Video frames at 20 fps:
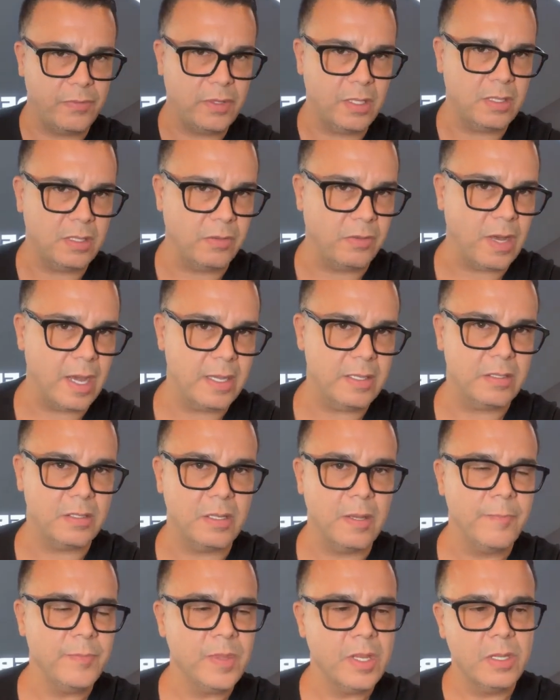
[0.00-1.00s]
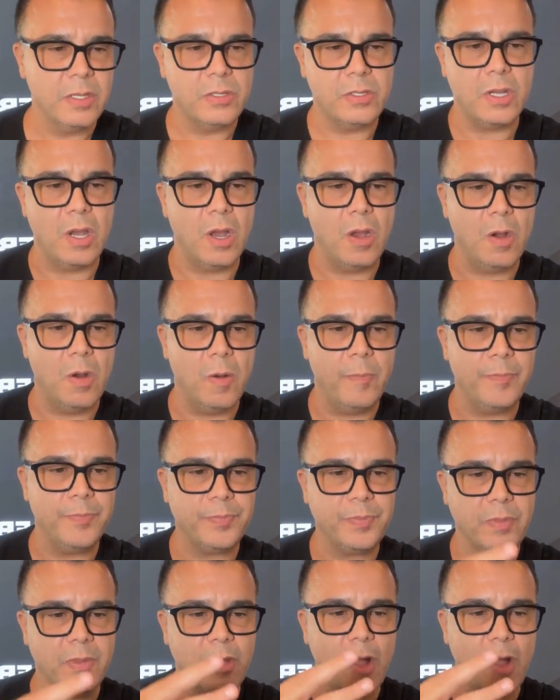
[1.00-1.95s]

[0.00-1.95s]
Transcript: of the device. So